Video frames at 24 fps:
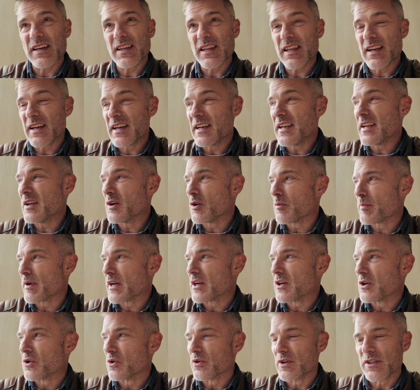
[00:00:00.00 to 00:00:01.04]
And they're a little
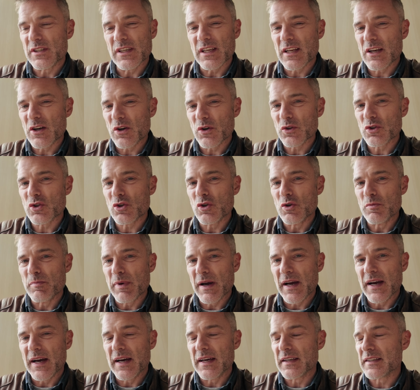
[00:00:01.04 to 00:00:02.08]
bit noisy, they're not too
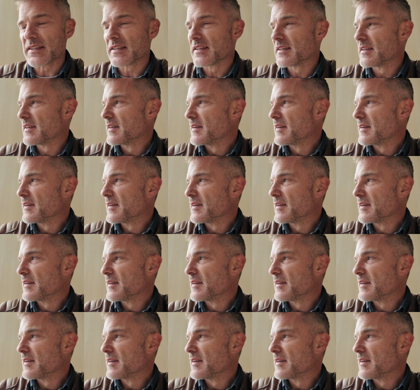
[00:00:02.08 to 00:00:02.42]
bad.